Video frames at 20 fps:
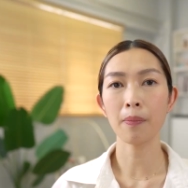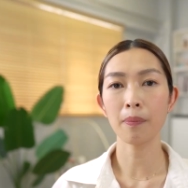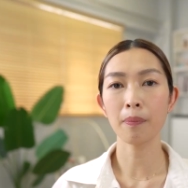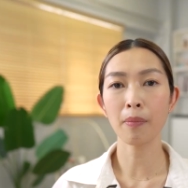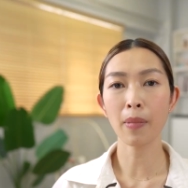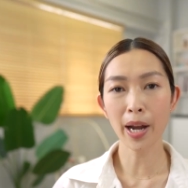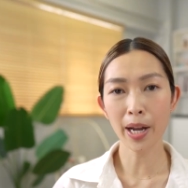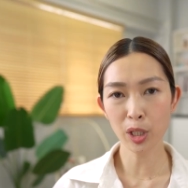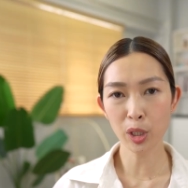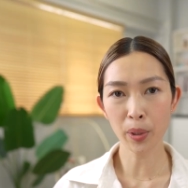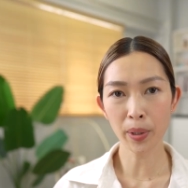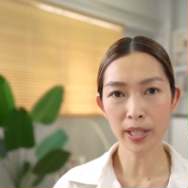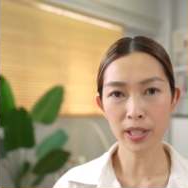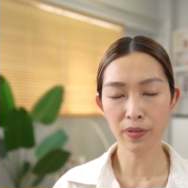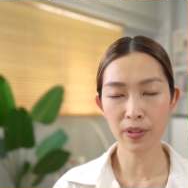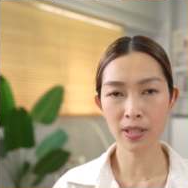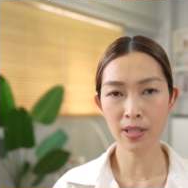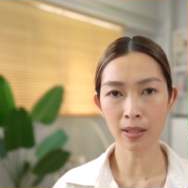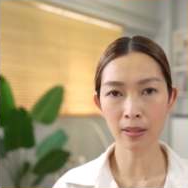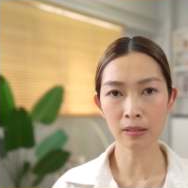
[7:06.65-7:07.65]
My choice
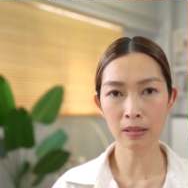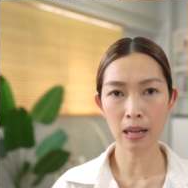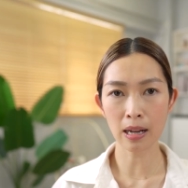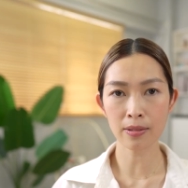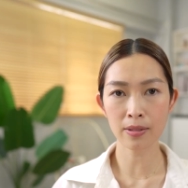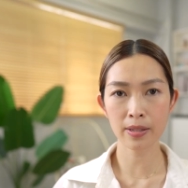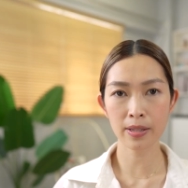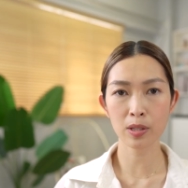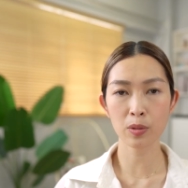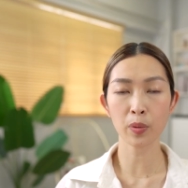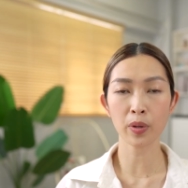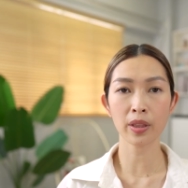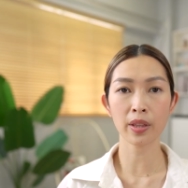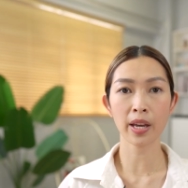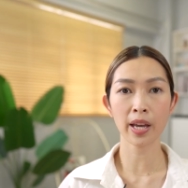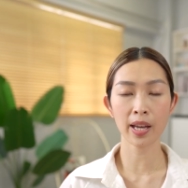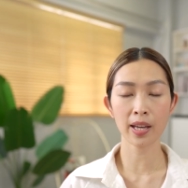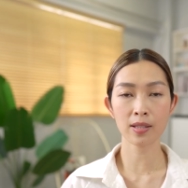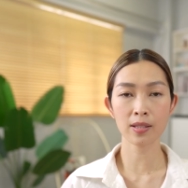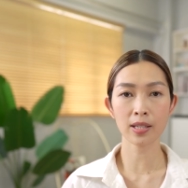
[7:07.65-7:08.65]
for sunglasses with a
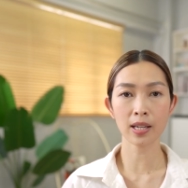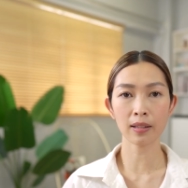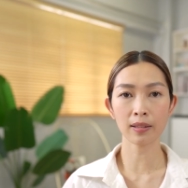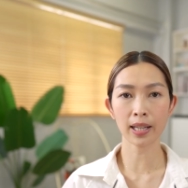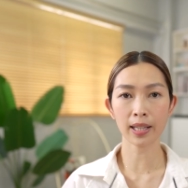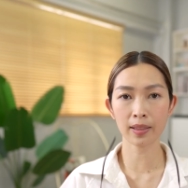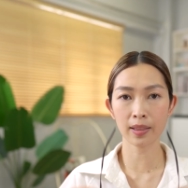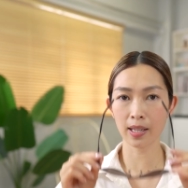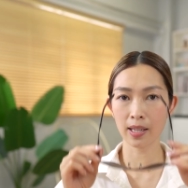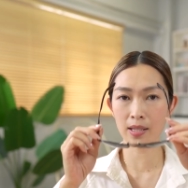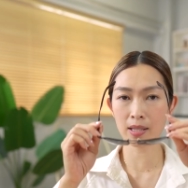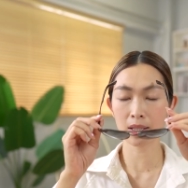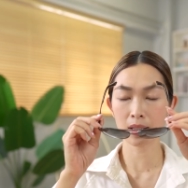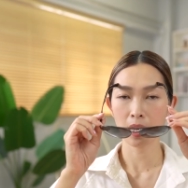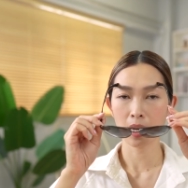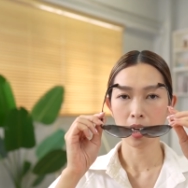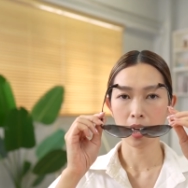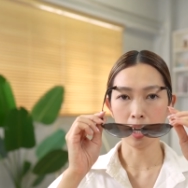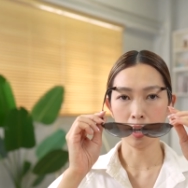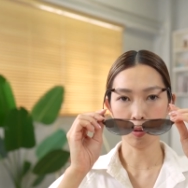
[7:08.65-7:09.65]
hairstyle like this
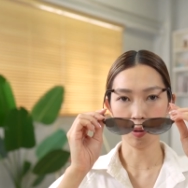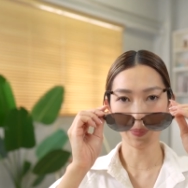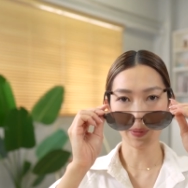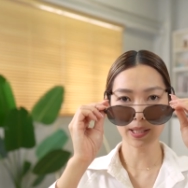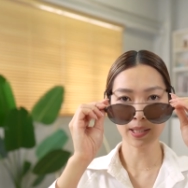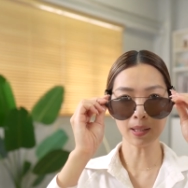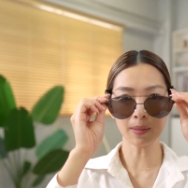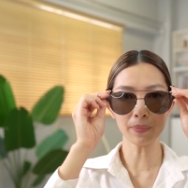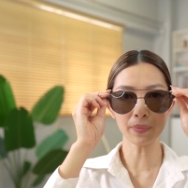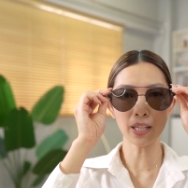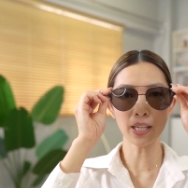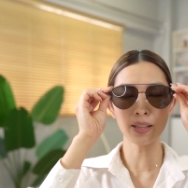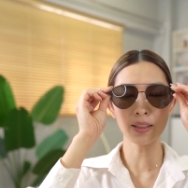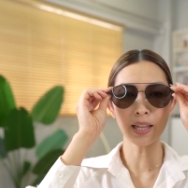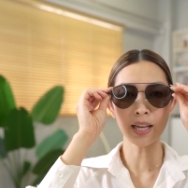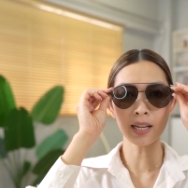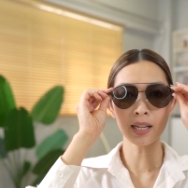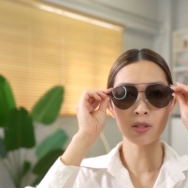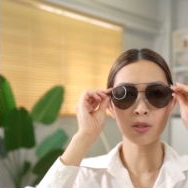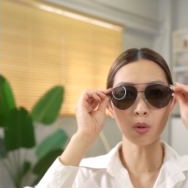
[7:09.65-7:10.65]
would be something
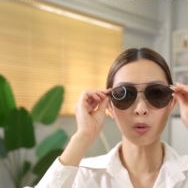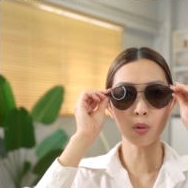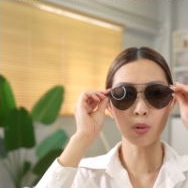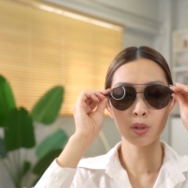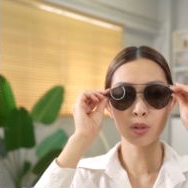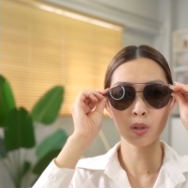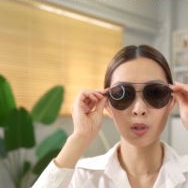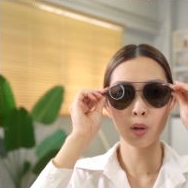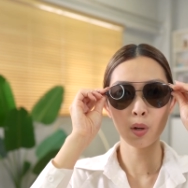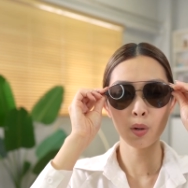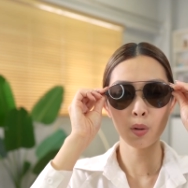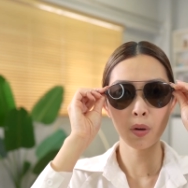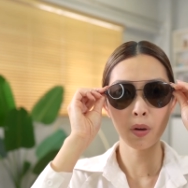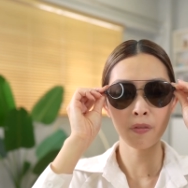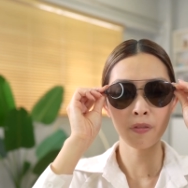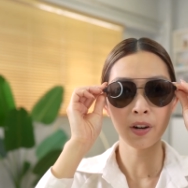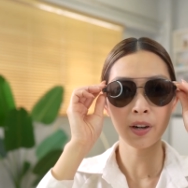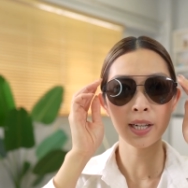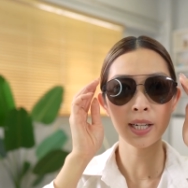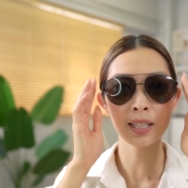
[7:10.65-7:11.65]
that is also
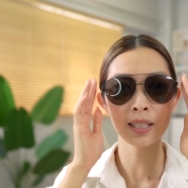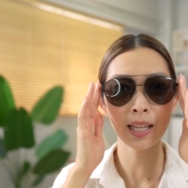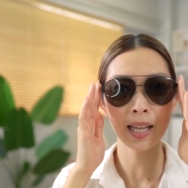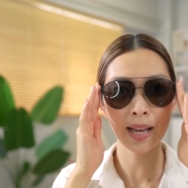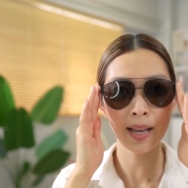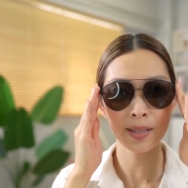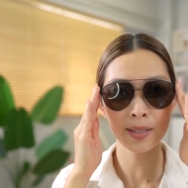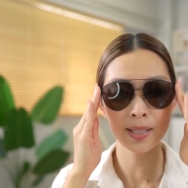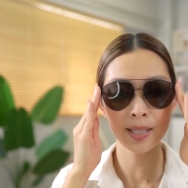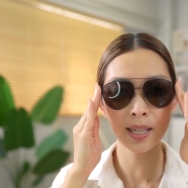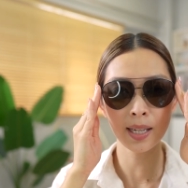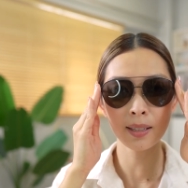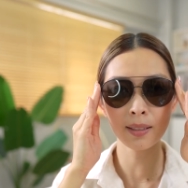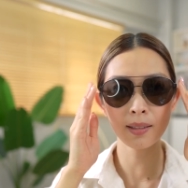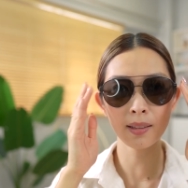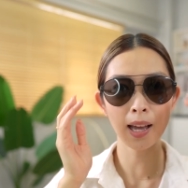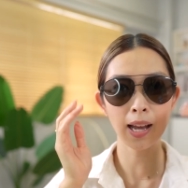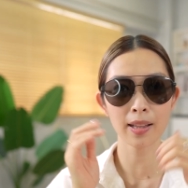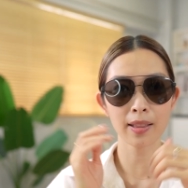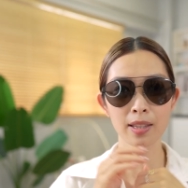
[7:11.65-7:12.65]
very classic,
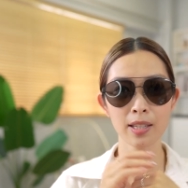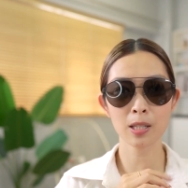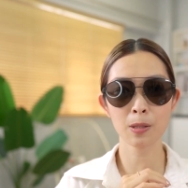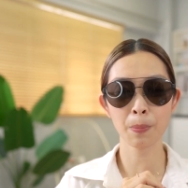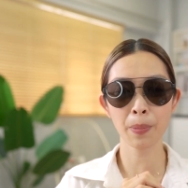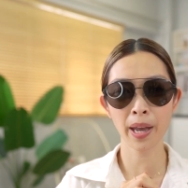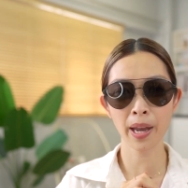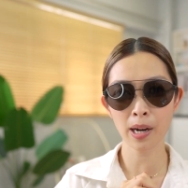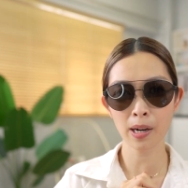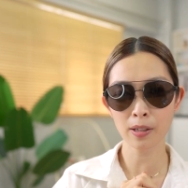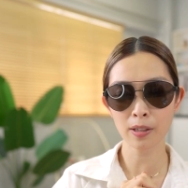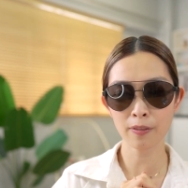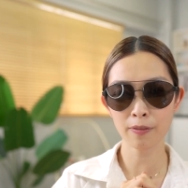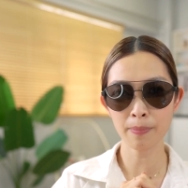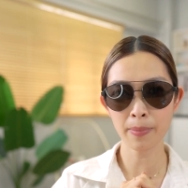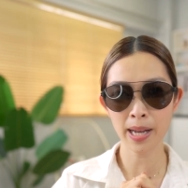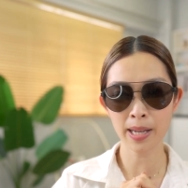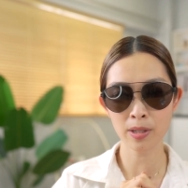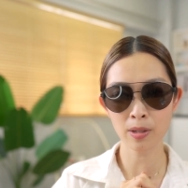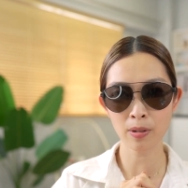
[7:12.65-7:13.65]
like this pair of
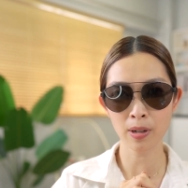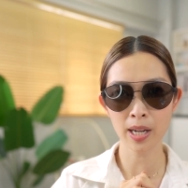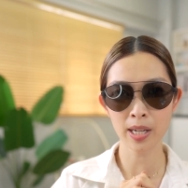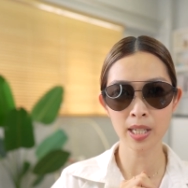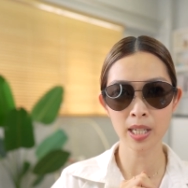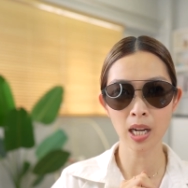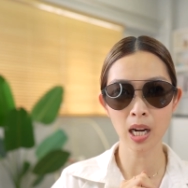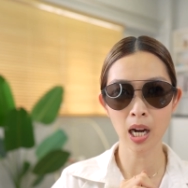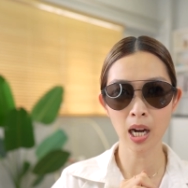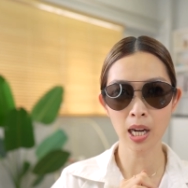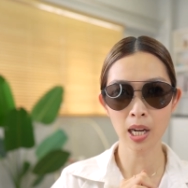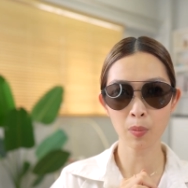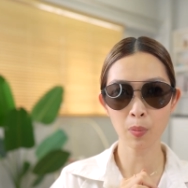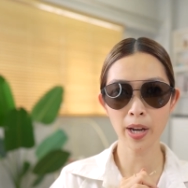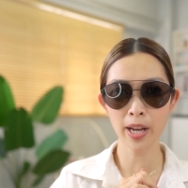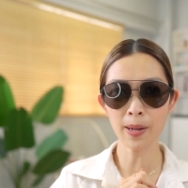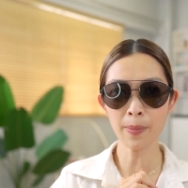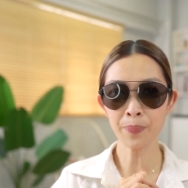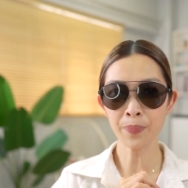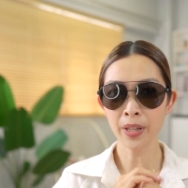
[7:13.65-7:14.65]
Maserati
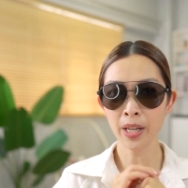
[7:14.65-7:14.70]
eyewear.